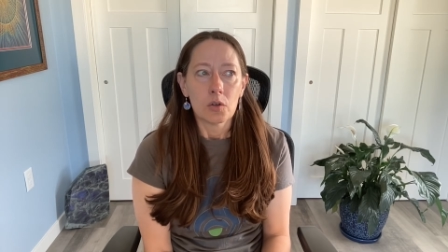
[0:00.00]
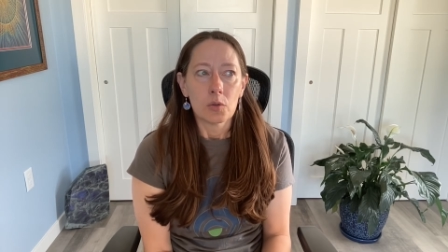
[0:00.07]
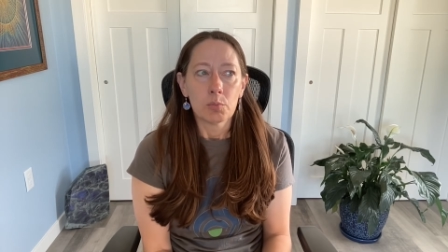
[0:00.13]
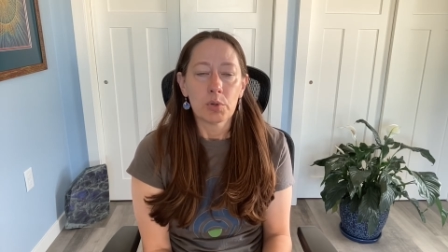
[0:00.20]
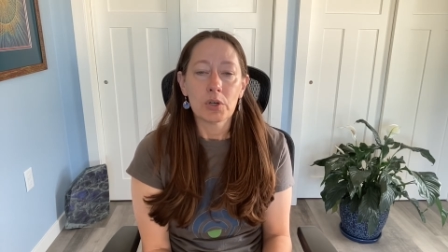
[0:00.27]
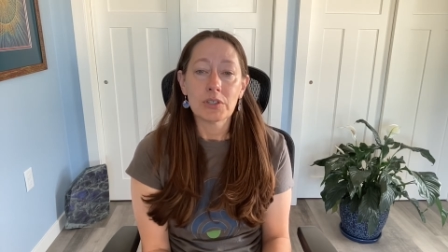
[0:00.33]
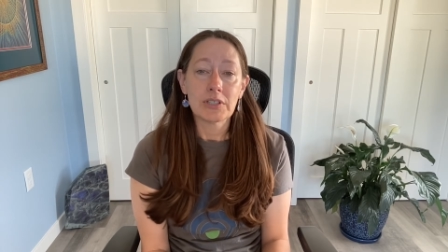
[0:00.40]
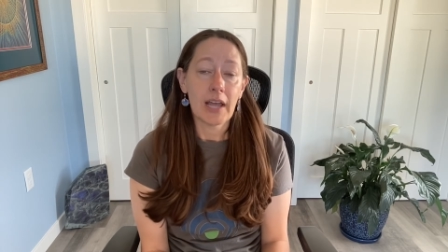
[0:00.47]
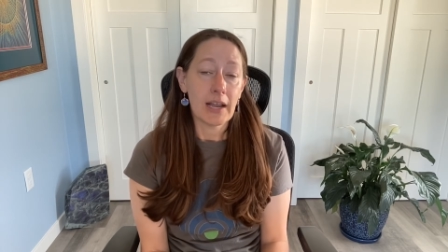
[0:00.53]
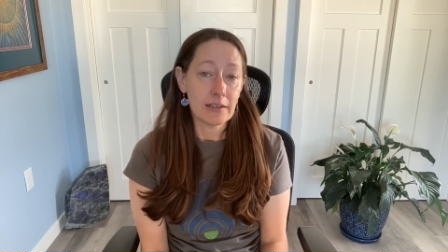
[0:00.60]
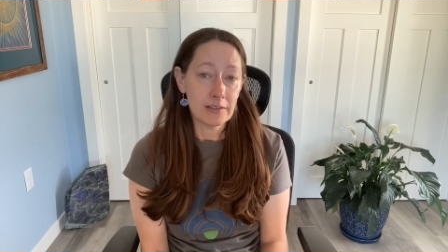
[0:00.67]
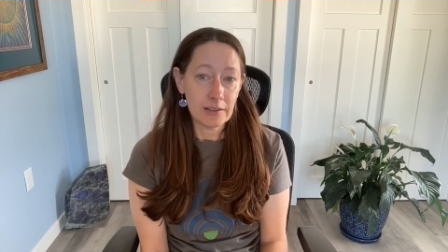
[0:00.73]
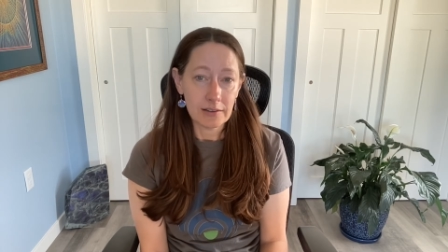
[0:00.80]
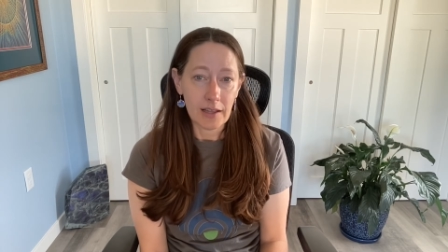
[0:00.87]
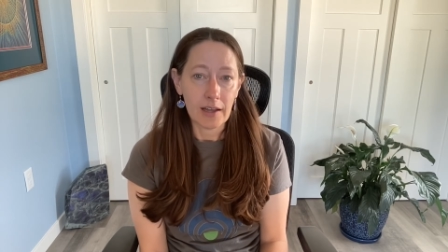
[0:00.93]

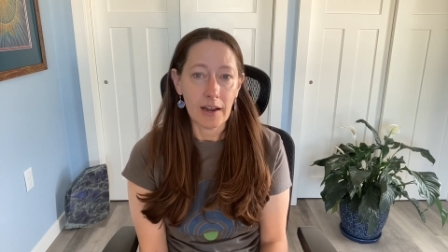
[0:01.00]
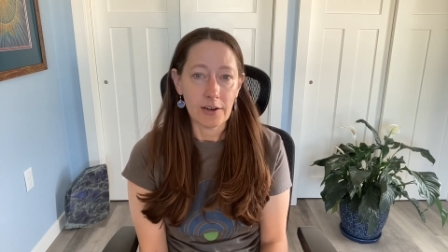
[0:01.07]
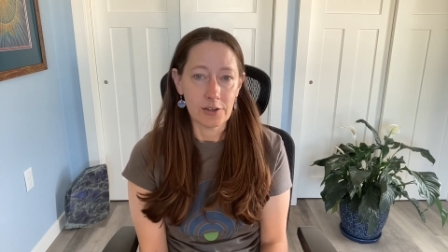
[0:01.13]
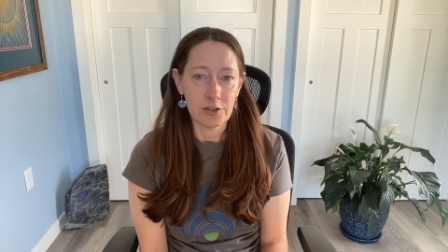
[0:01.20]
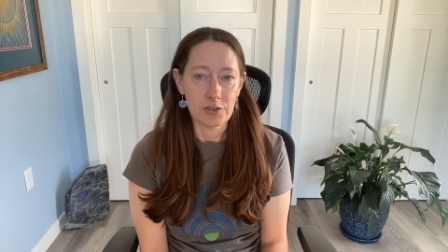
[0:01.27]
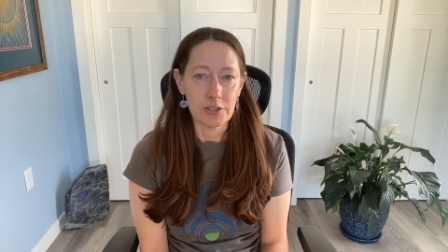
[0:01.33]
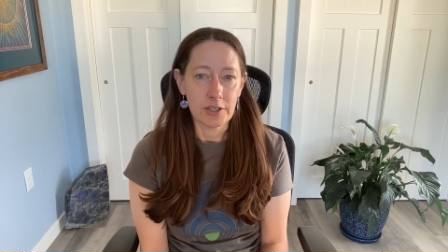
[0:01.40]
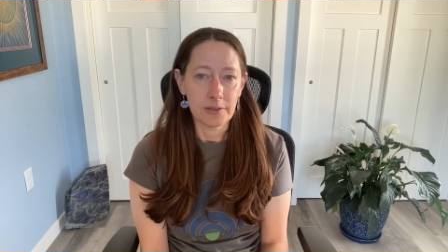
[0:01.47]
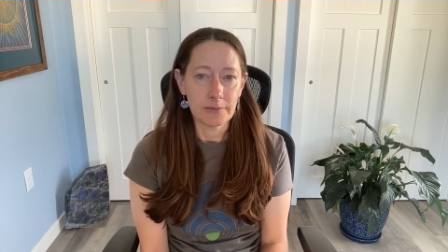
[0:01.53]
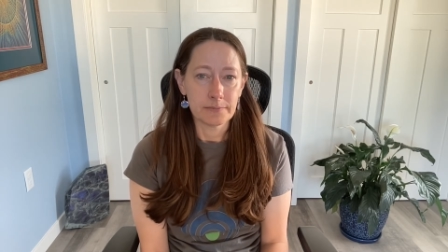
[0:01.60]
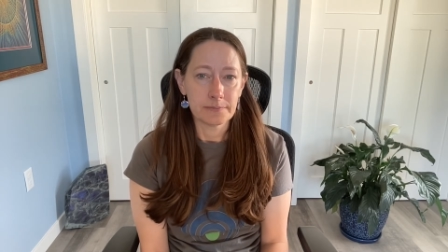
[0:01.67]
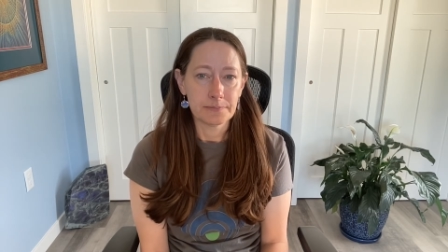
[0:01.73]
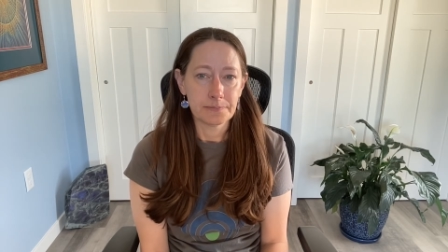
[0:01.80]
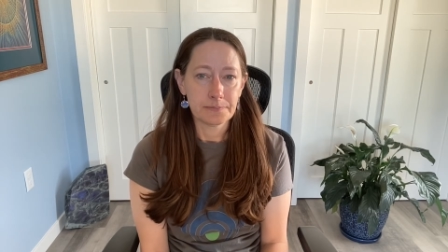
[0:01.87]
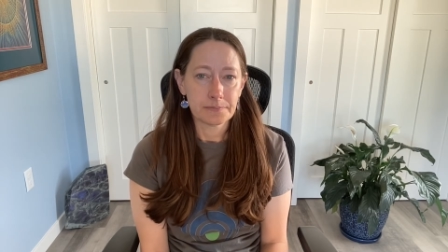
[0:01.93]
protecting that energy.
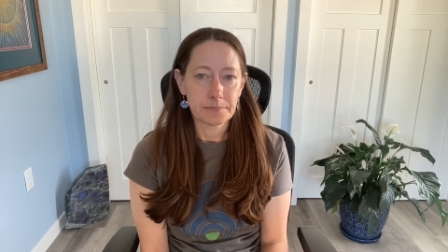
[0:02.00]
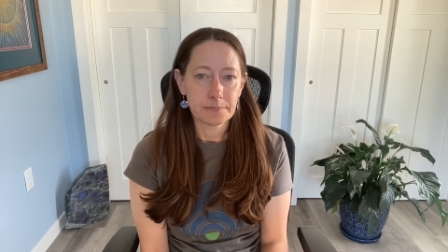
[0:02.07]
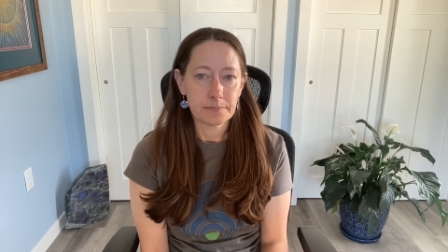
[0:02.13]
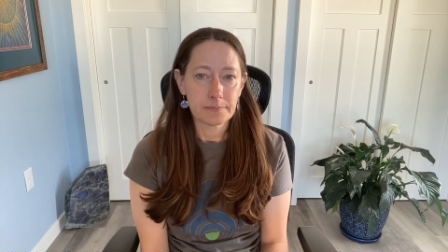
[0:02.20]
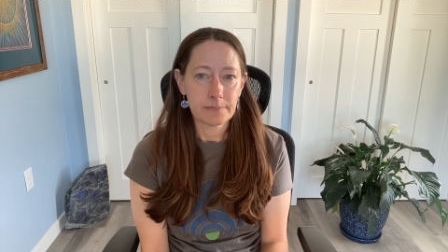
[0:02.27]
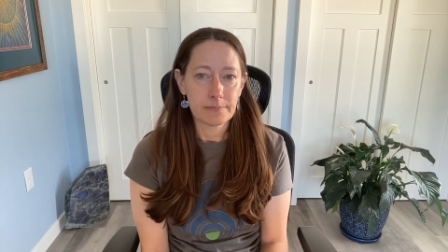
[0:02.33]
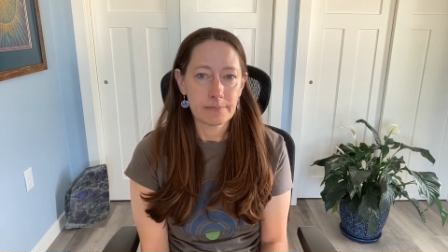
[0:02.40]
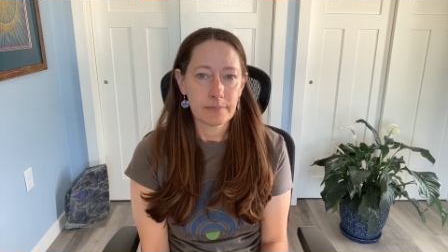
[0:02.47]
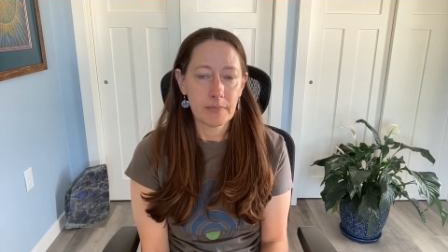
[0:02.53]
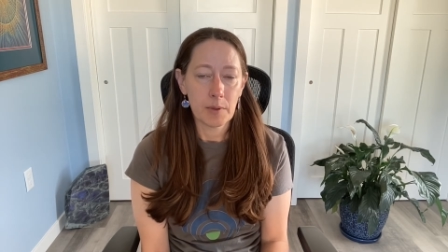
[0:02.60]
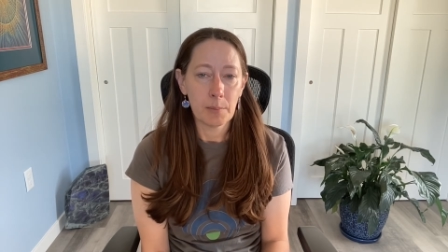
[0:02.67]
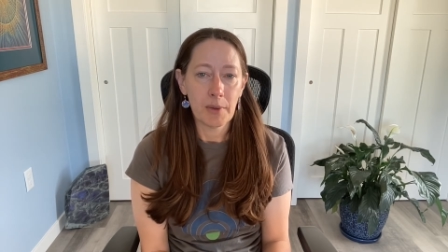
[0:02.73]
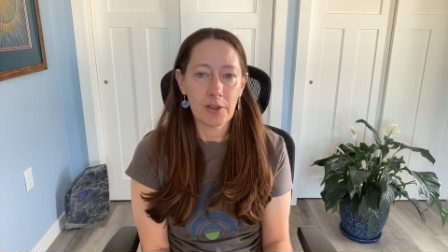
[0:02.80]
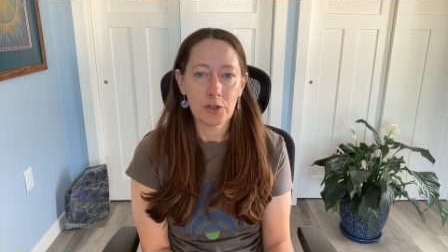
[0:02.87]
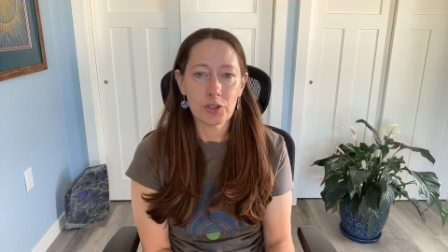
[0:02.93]
The
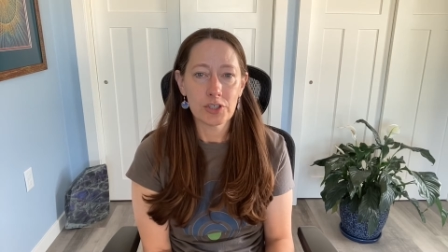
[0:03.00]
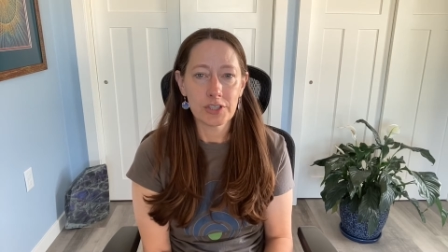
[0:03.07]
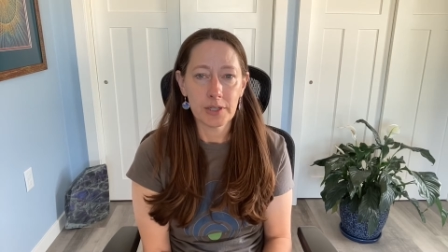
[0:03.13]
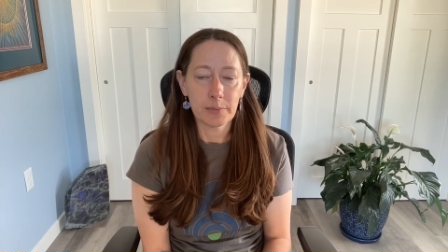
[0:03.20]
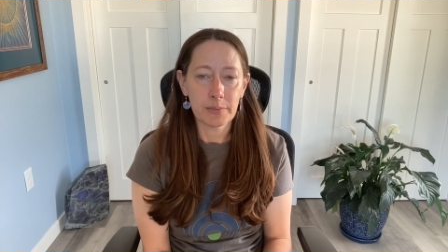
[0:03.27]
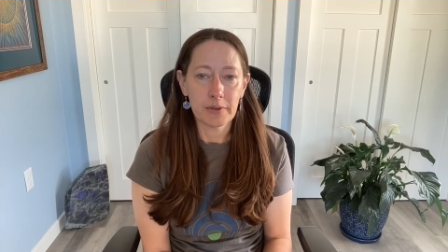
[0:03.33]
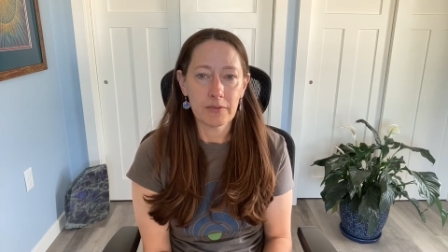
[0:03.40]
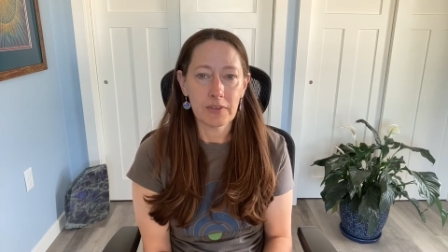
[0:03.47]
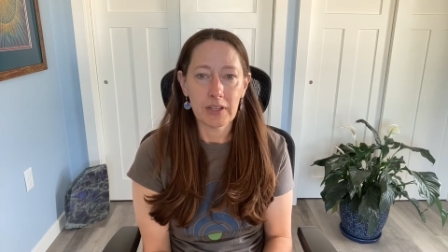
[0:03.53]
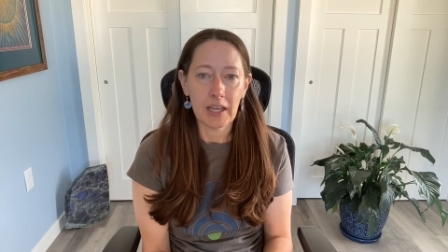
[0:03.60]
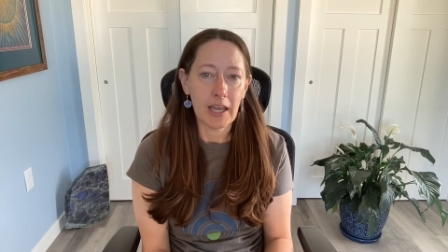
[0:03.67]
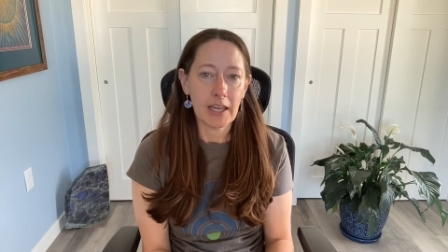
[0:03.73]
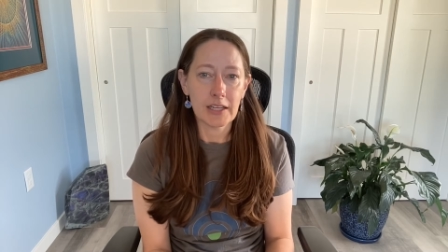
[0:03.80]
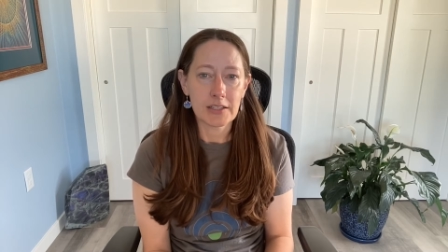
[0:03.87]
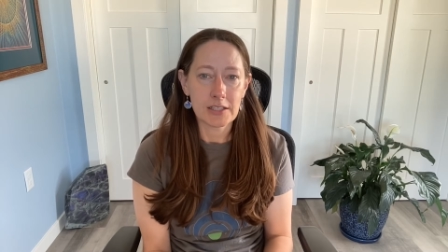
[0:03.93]
mothership of the
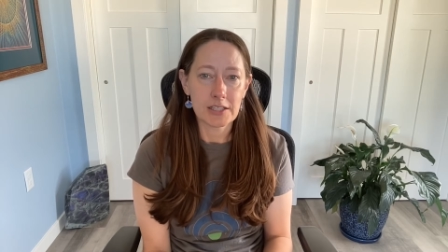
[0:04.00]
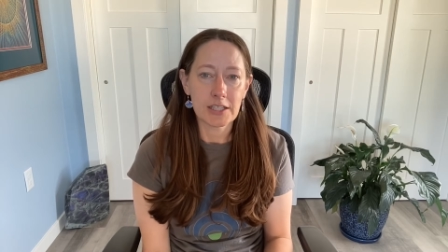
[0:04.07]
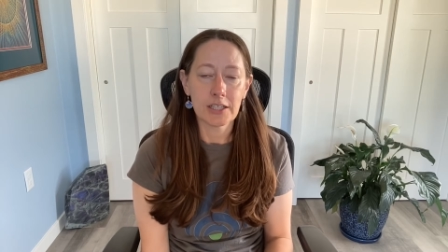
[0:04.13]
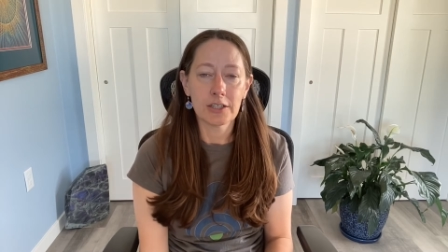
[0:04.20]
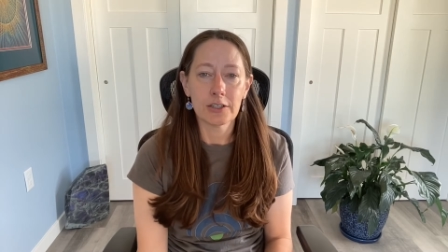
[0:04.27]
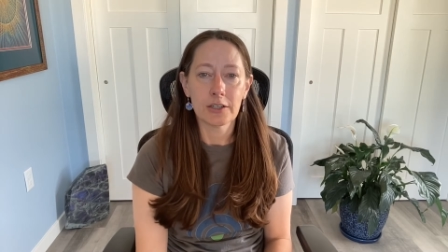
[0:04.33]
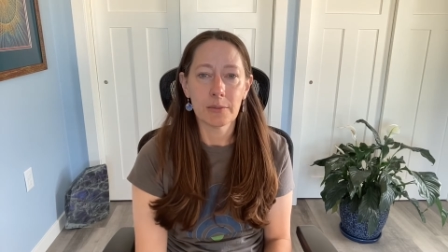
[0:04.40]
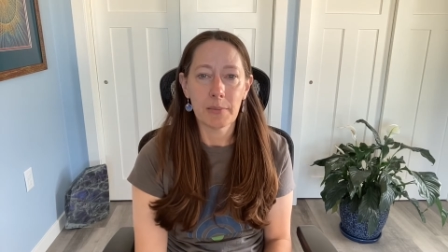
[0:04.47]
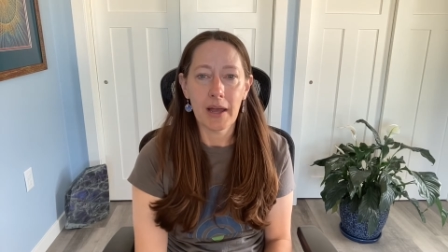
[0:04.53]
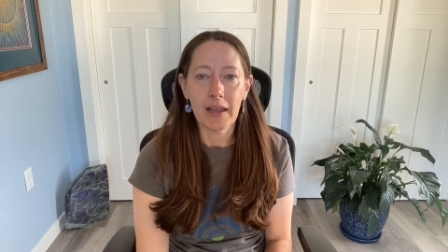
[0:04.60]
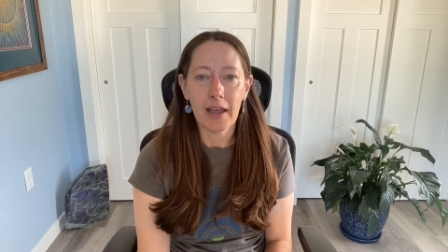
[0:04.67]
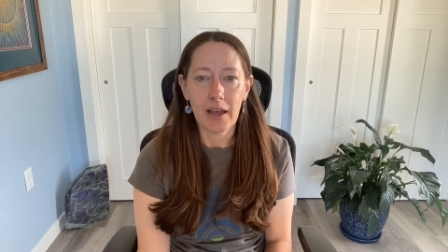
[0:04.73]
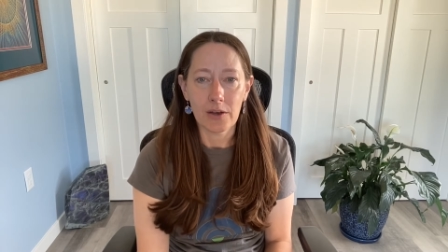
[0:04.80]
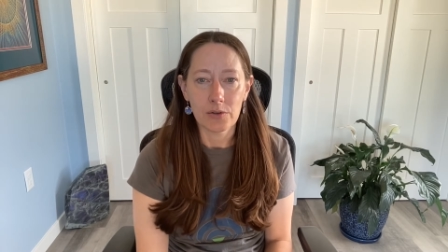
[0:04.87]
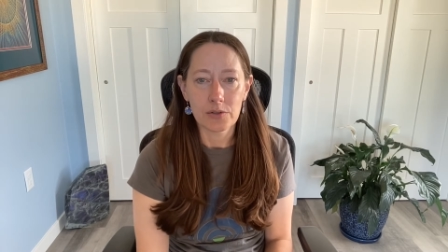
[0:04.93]
eggs is here at my
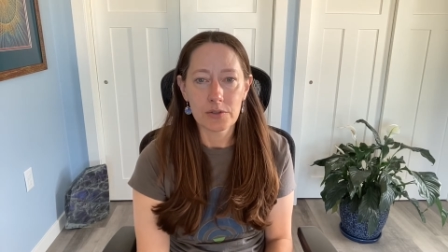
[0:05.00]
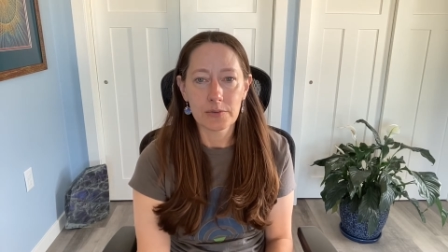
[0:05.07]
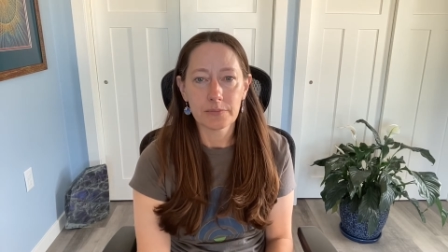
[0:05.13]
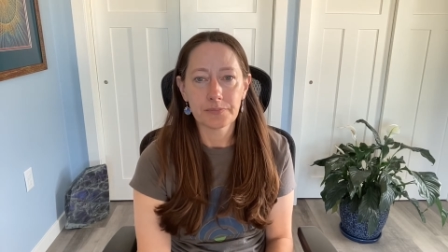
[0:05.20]
house.